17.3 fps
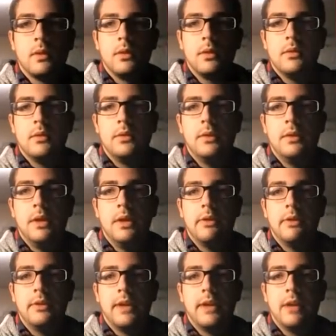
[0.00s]

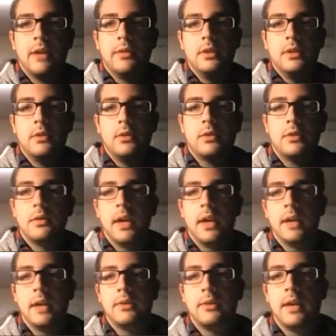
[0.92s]
Secret Salvage.
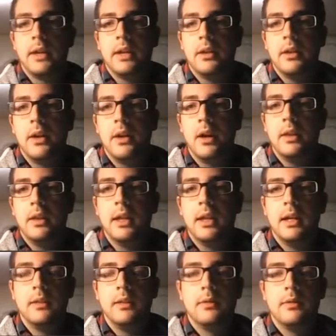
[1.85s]
Exile a
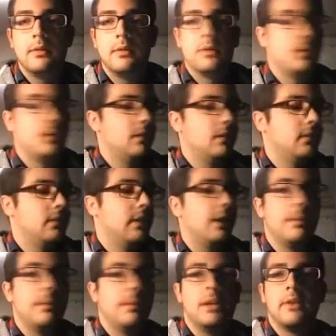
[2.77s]
non-land.
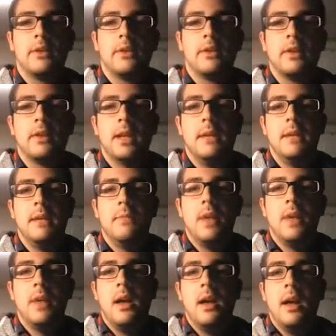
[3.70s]
Sorry, let me adjust the
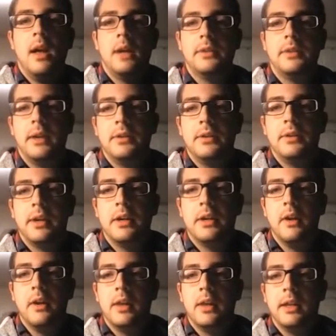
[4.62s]
light. Exile
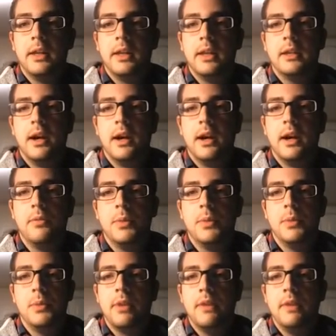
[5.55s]
target non-land card from
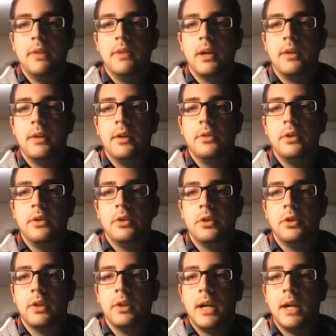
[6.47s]
your graveyard.
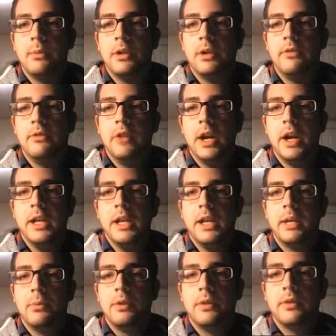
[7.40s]
Search your library for any
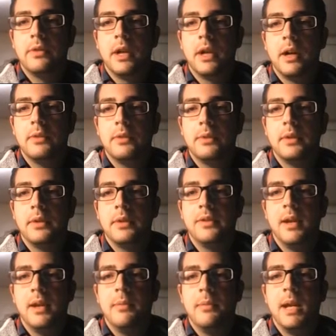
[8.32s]
number of cards with the
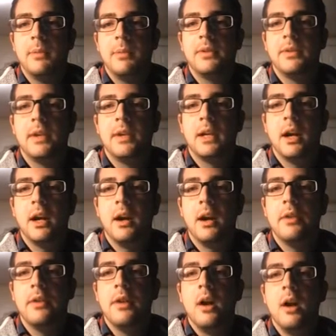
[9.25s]
same name as that
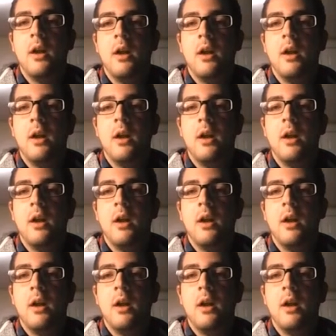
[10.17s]
card.